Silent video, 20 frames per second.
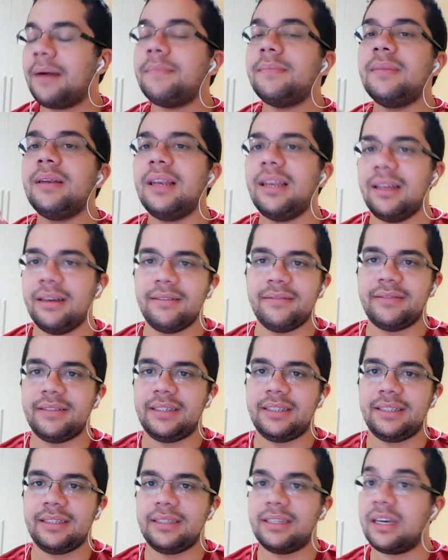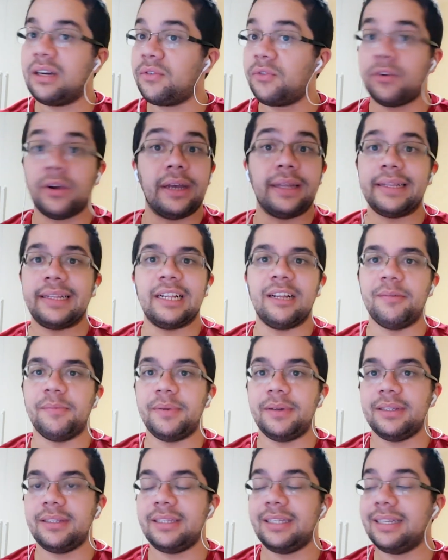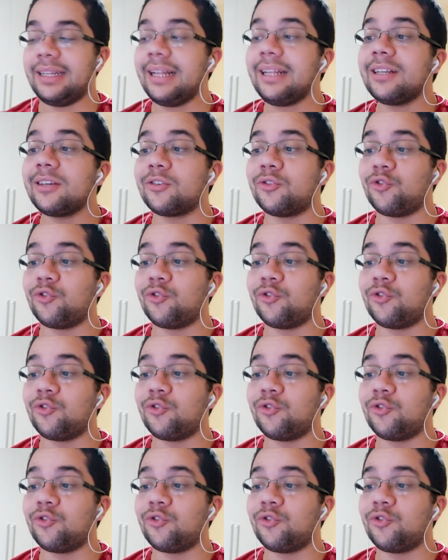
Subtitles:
I'm loving their friendship. This is